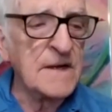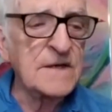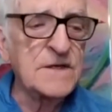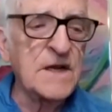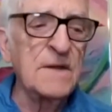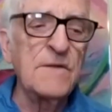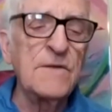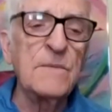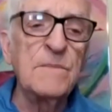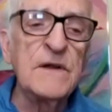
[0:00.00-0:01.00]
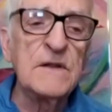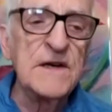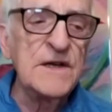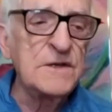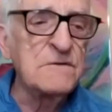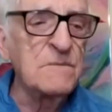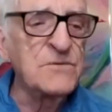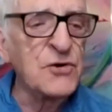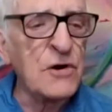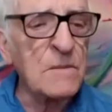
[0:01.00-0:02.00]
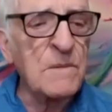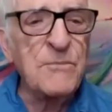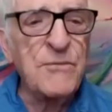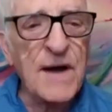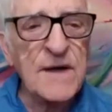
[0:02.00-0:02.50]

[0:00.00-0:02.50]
and extend the ability to absorb and